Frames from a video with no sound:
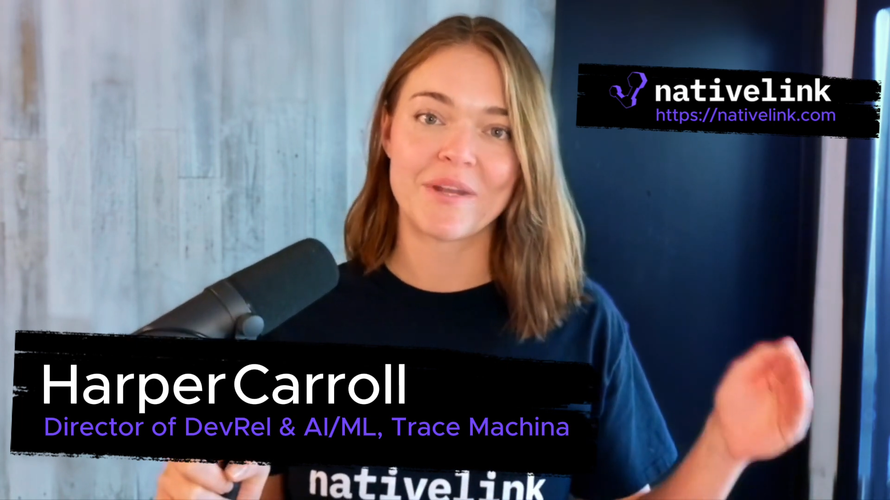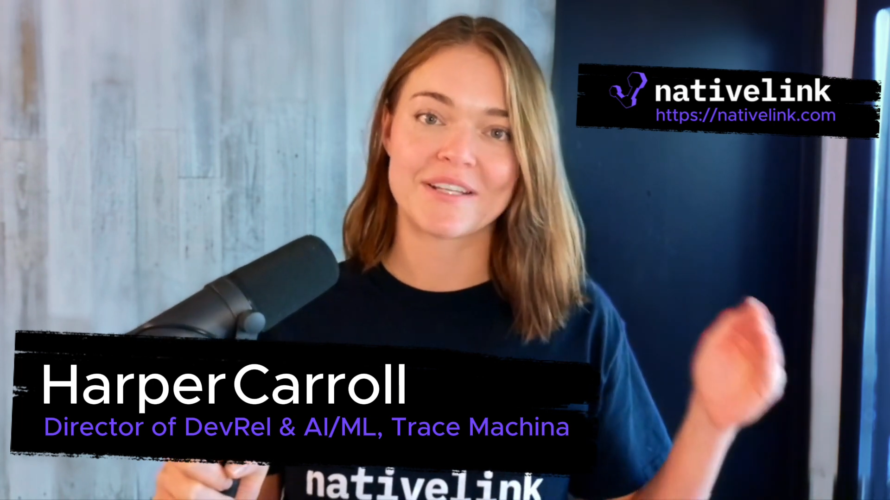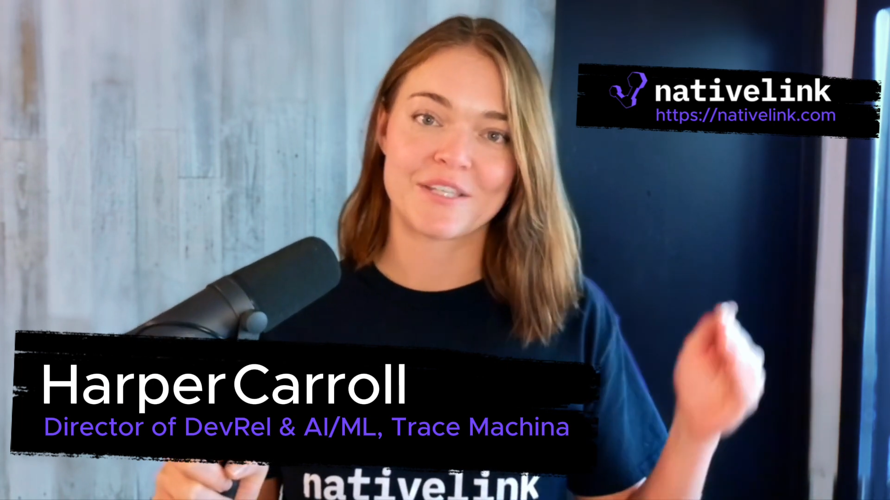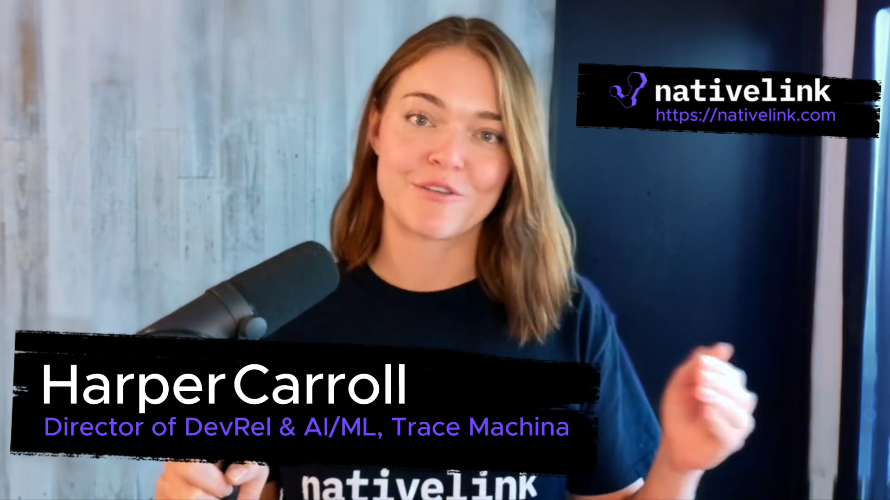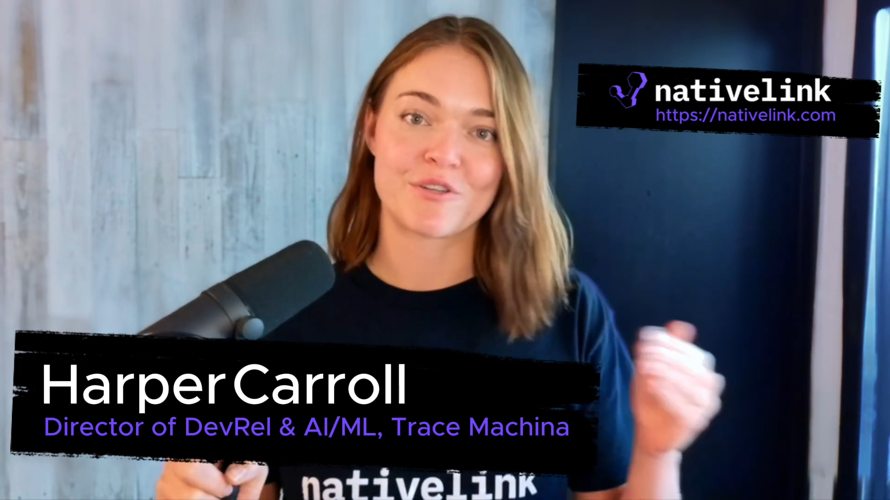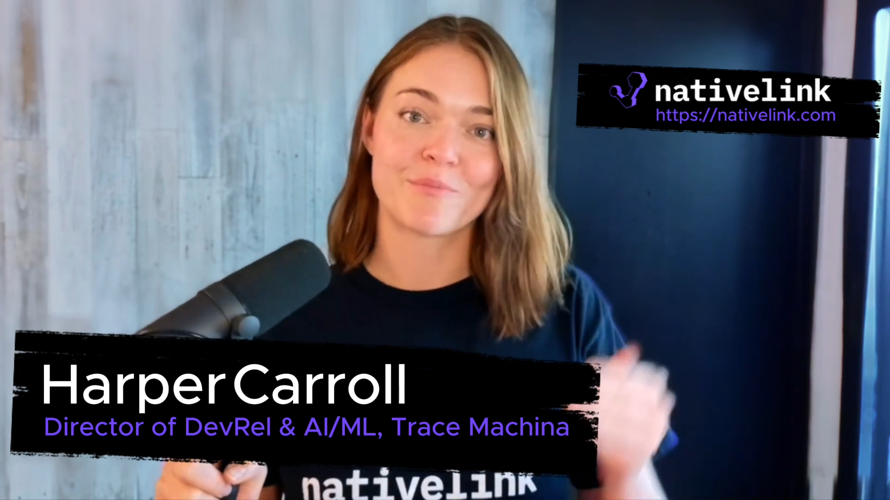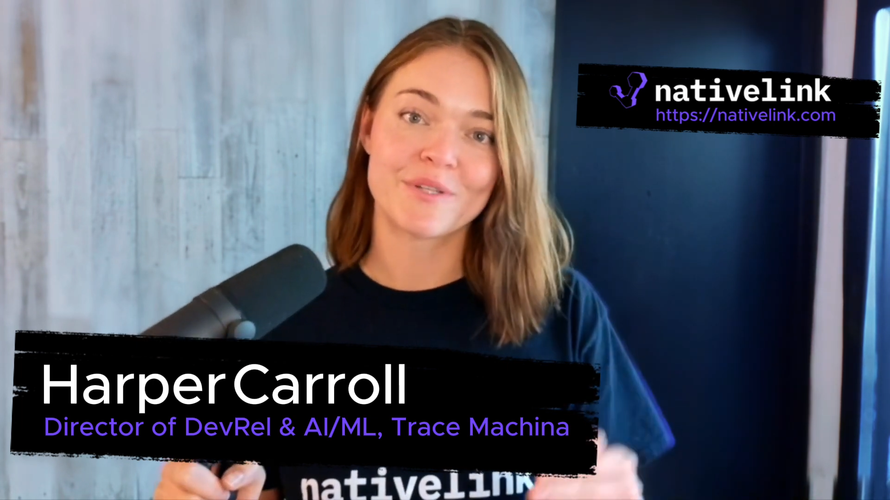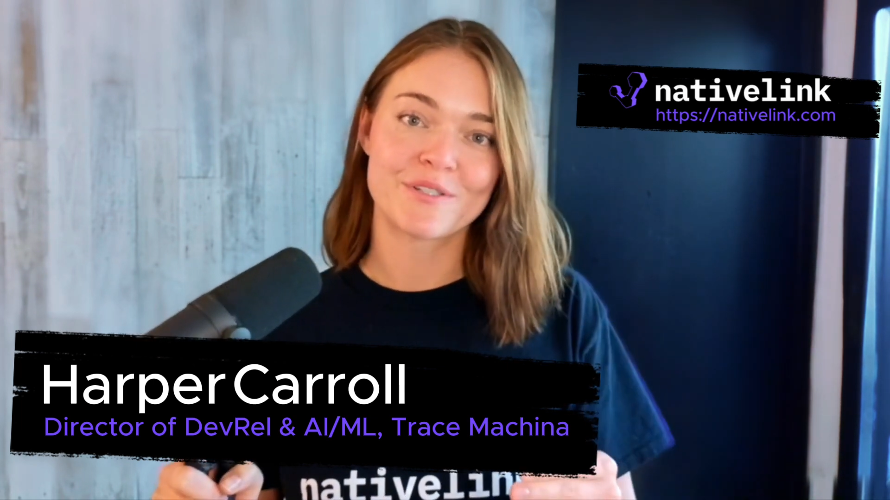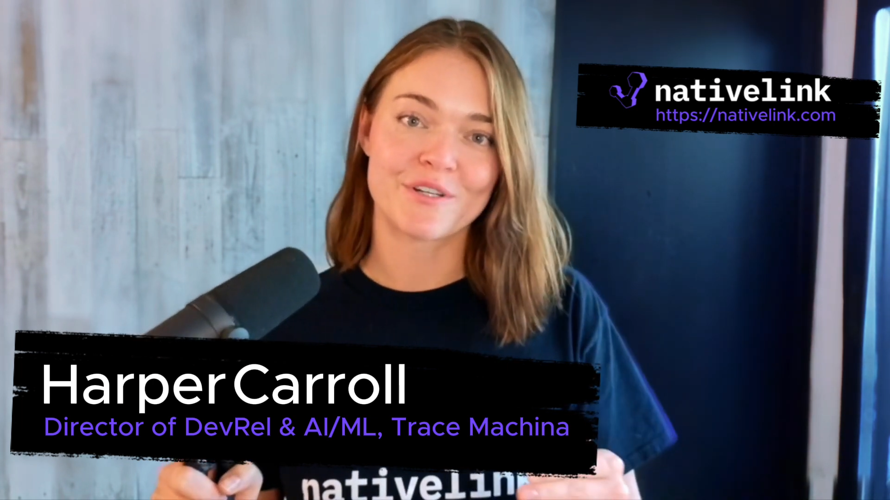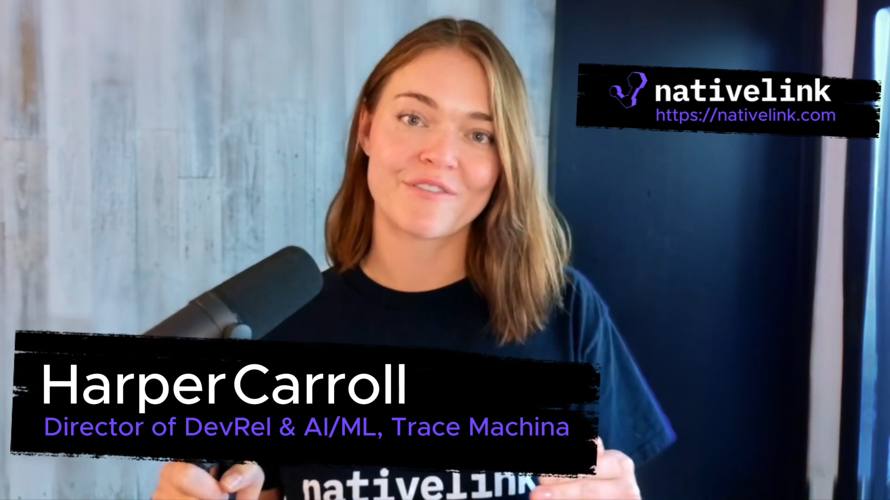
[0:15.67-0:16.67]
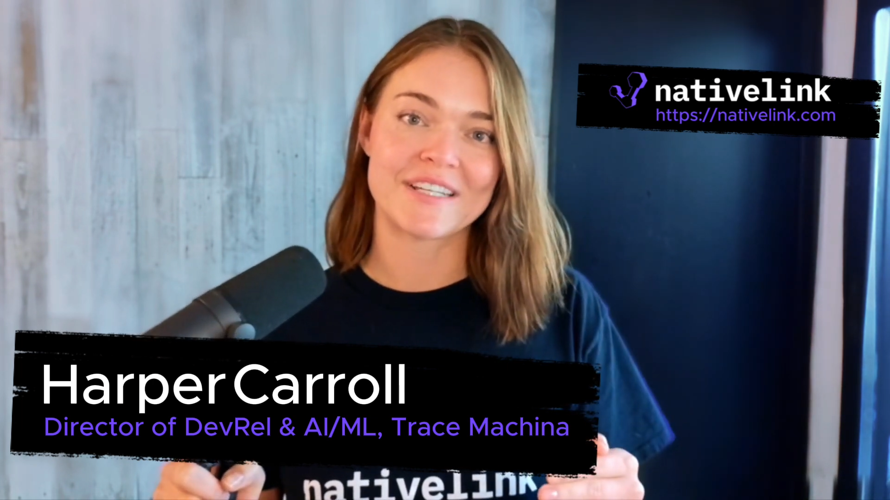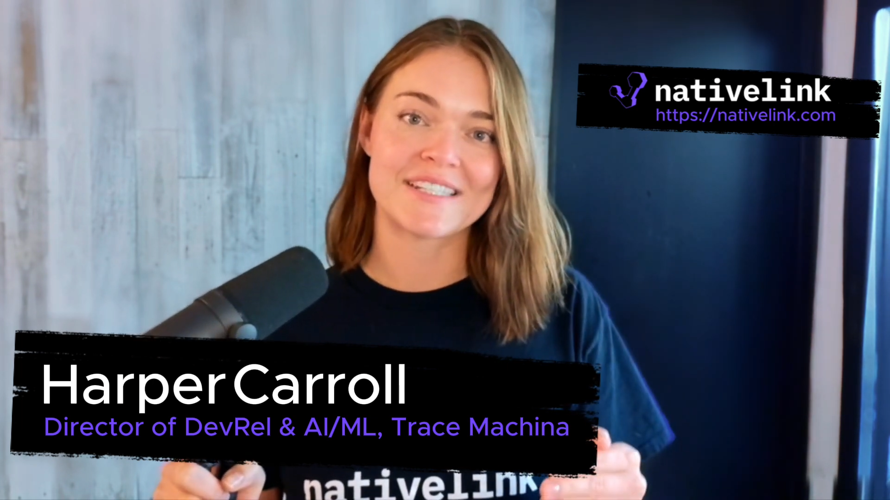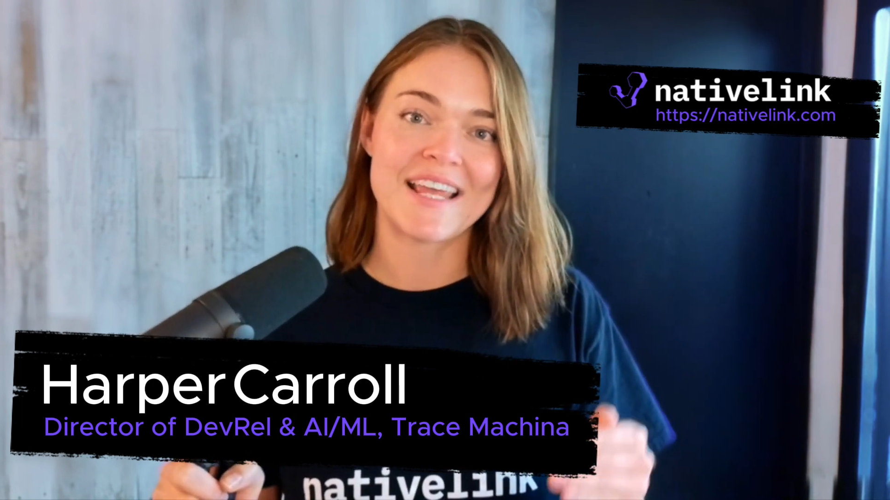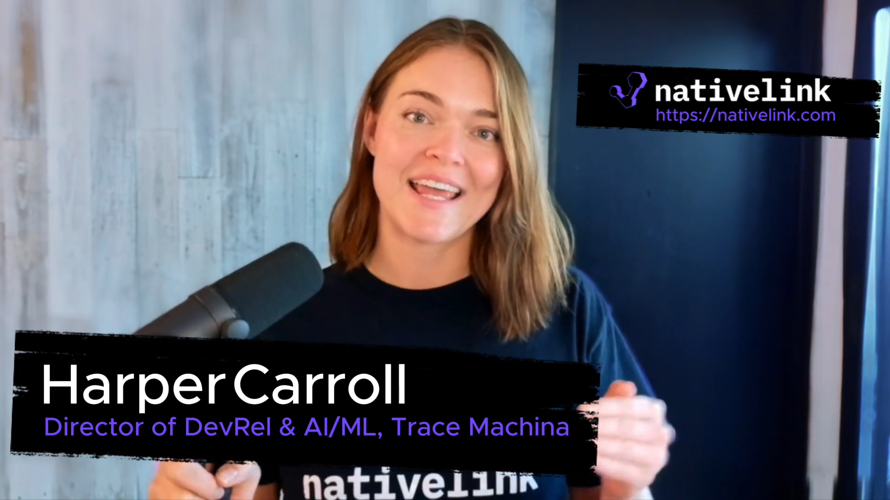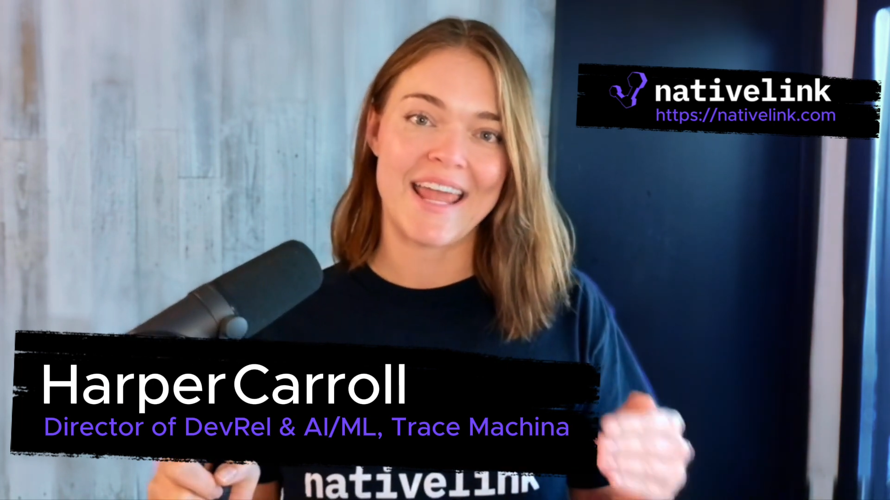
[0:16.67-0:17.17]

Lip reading: execution build service